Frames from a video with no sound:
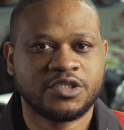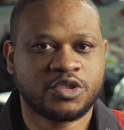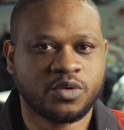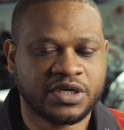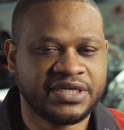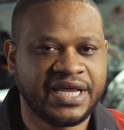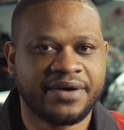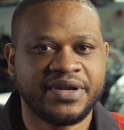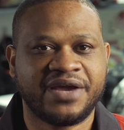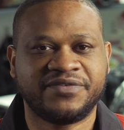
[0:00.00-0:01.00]
torque
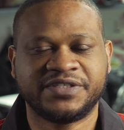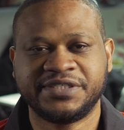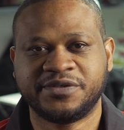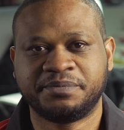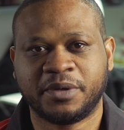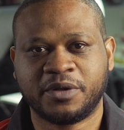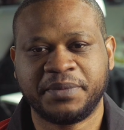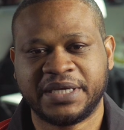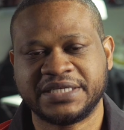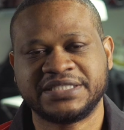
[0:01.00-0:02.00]
down every single bolt,
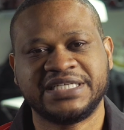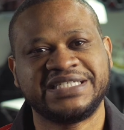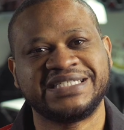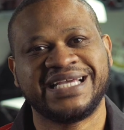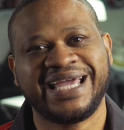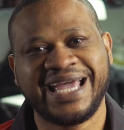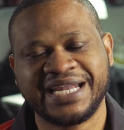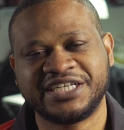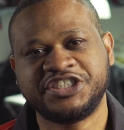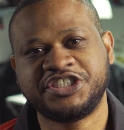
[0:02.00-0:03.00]
because this is an
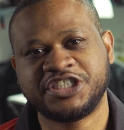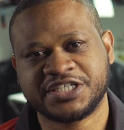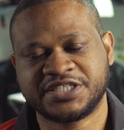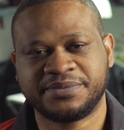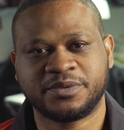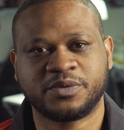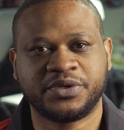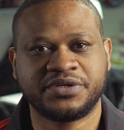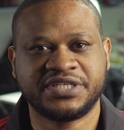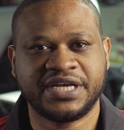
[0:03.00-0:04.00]
adjustable
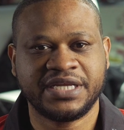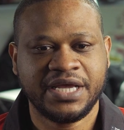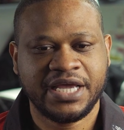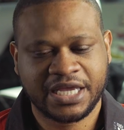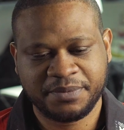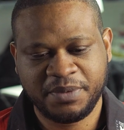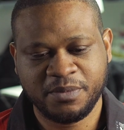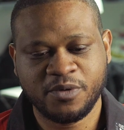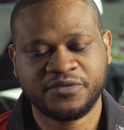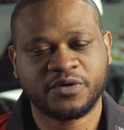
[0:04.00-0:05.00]
rear set. It could be
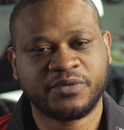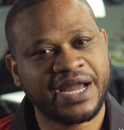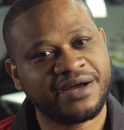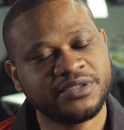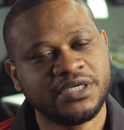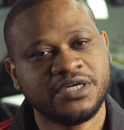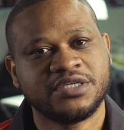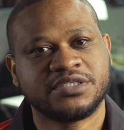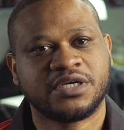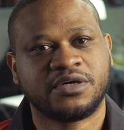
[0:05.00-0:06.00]
moved around,
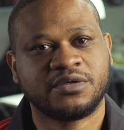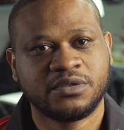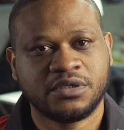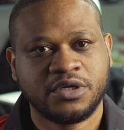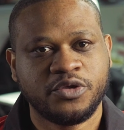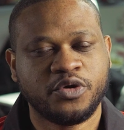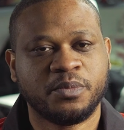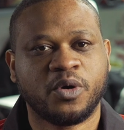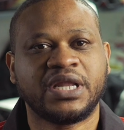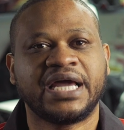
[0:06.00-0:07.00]
so you're
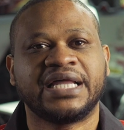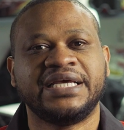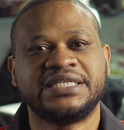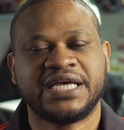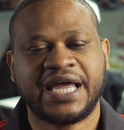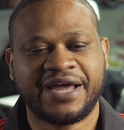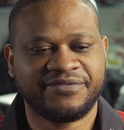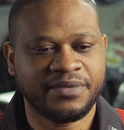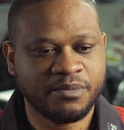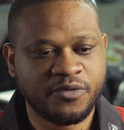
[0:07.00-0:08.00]
more likely to
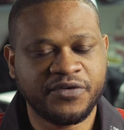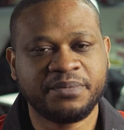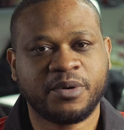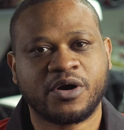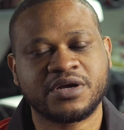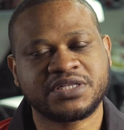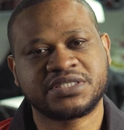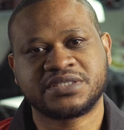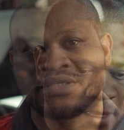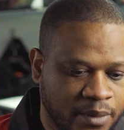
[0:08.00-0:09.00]
have moving
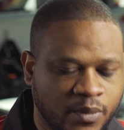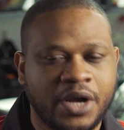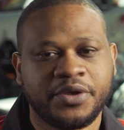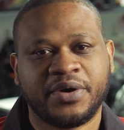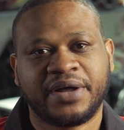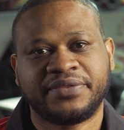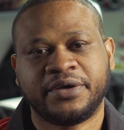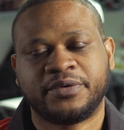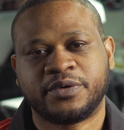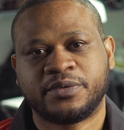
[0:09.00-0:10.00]
parts while you're out there
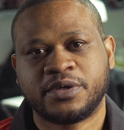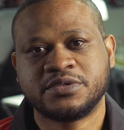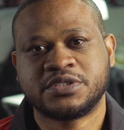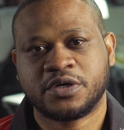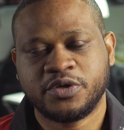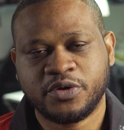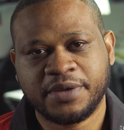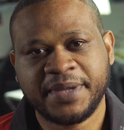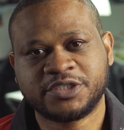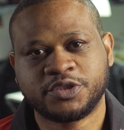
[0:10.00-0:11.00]
on the road. So you want
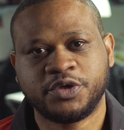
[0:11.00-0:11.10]
to make sure